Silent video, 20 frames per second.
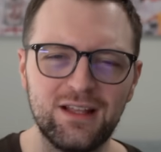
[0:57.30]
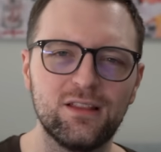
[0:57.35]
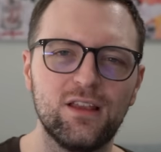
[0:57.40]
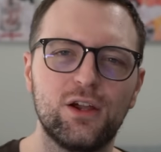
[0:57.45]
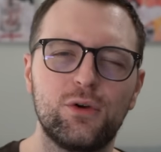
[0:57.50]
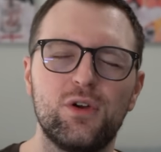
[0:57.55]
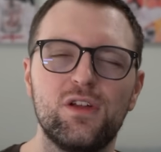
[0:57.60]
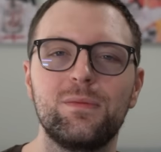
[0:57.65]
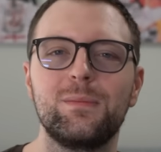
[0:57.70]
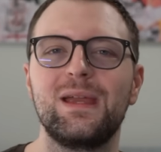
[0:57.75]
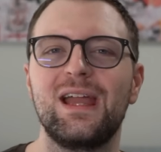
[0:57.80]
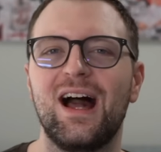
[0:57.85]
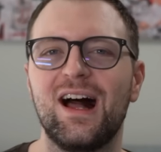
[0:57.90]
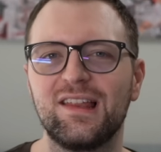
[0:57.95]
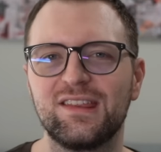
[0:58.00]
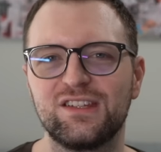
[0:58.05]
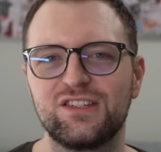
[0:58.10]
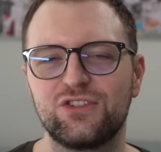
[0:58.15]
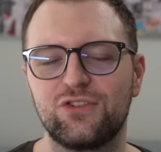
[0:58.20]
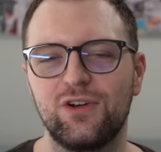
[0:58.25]
a look with me
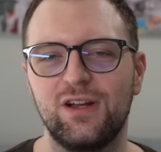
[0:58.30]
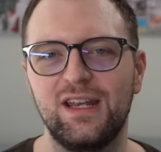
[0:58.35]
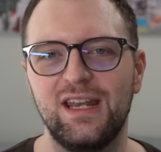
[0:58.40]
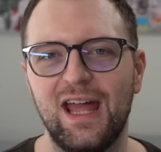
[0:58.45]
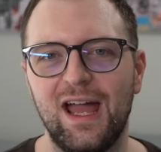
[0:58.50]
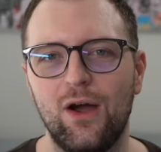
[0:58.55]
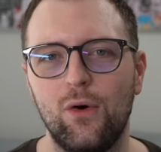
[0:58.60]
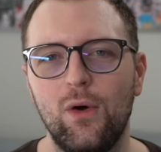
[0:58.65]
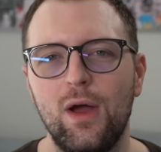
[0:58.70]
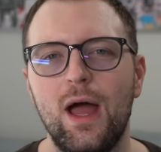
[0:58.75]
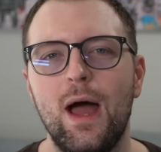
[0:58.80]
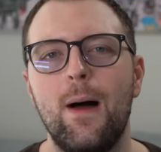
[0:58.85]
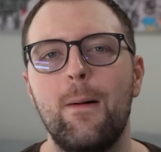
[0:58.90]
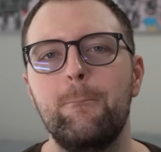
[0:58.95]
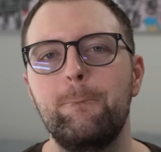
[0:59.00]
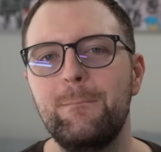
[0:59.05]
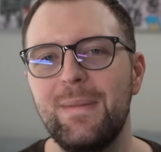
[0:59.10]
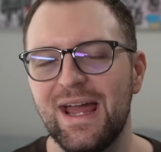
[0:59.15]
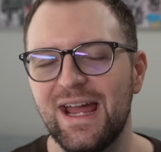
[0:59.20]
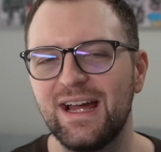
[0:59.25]
on the screen now.
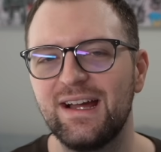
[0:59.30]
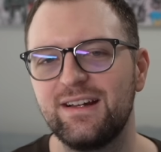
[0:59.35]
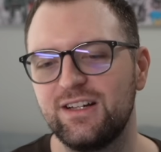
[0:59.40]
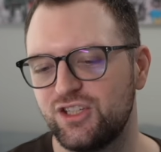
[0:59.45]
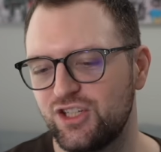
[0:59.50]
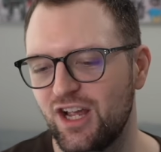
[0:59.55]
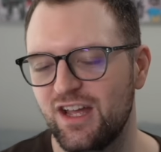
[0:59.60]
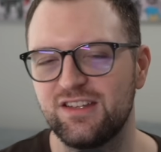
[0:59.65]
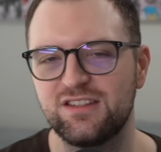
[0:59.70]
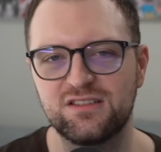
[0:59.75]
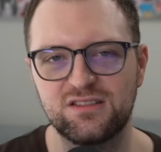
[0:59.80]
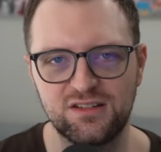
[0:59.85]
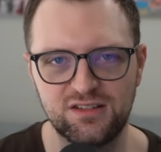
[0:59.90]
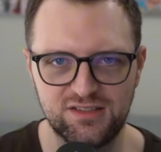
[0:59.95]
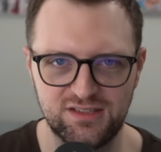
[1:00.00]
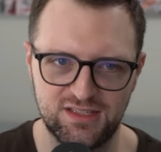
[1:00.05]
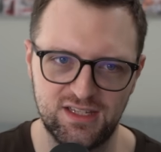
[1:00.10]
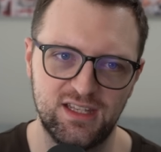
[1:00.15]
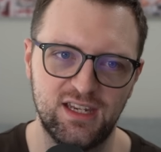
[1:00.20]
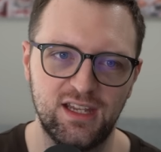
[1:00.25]
Manchester
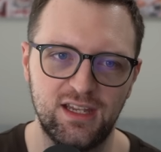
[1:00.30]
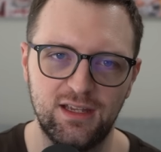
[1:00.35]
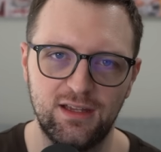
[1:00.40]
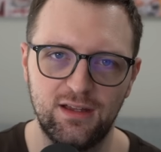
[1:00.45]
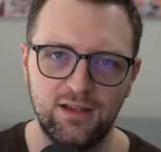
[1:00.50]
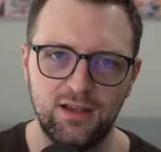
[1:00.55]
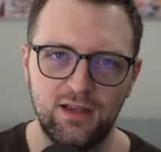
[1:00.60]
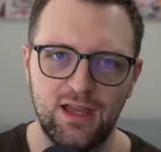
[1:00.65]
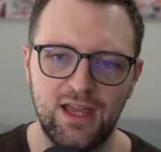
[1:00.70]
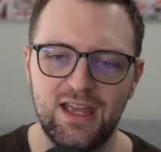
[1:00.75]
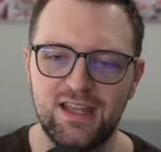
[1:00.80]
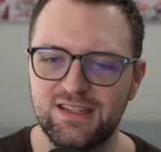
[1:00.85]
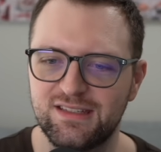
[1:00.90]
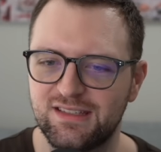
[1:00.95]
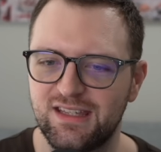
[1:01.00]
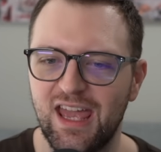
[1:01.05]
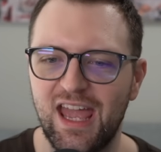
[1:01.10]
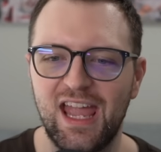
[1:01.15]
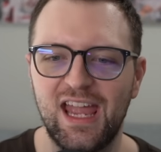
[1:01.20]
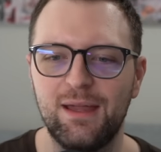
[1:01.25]
City is
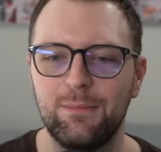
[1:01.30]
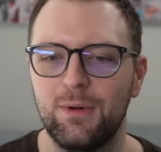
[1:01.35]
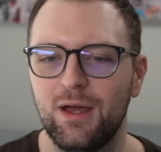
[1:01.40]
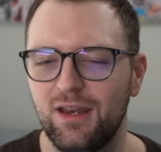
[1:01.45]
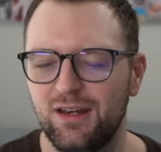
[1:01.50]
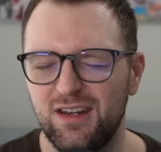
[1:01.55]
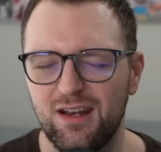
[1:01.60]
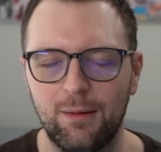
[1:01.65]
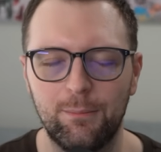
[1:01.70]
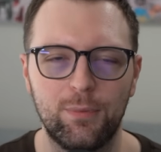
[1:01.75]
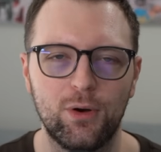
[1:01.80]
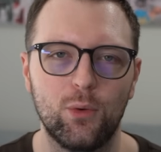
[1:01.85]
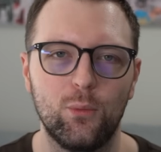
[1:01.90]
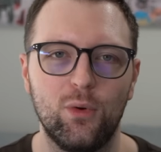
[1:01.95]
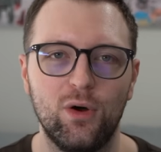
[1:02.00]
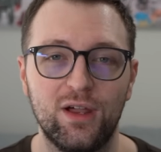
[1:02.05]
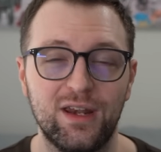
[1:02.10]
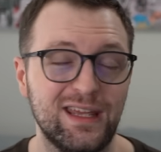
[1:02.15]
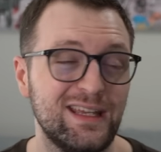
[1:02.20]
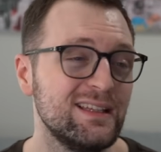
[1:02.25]
game number
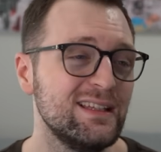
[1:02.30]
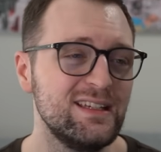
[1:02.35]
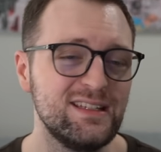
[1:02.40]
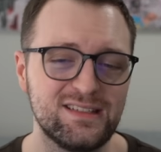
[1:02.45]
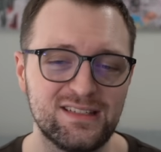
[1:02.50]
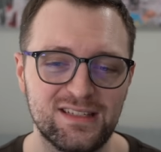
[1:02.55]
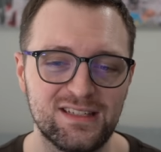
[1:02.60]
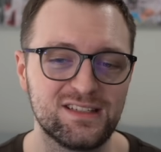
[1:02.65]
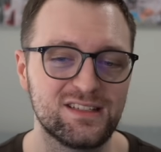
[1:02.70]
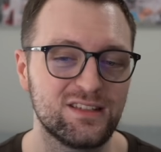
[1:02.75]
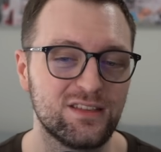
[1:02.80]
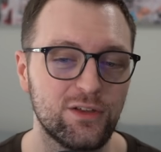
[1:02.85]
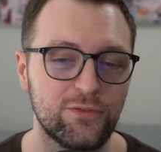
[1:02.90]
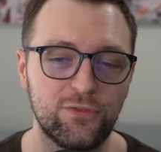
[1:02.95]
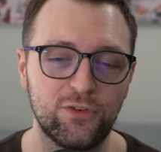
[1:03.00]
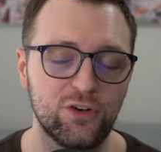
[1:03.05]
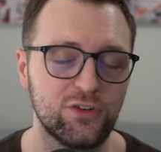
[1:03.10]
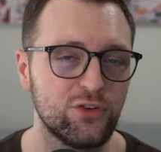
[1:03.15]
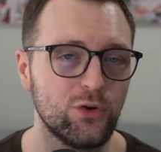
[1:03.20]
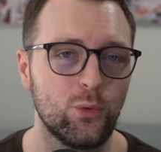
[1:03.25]
1, at least is the
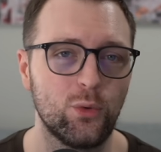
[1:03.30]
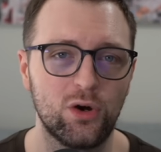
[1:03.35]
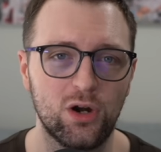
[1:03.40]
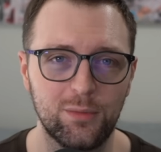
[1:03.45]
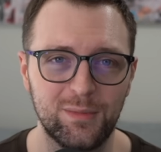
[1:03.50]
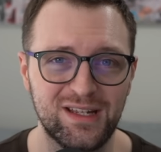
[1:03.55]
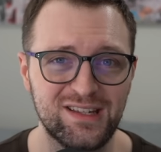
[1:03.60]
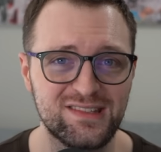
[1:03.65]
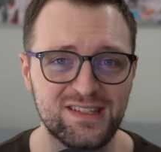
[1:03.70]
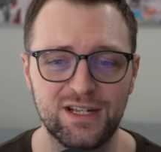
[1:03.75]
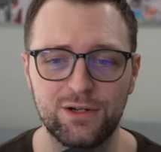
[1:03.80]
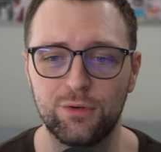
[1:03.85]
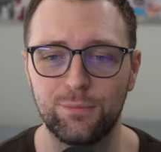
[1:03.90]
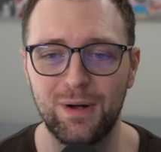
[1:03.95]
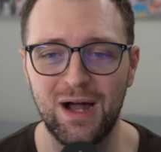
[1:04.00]
first order because they were in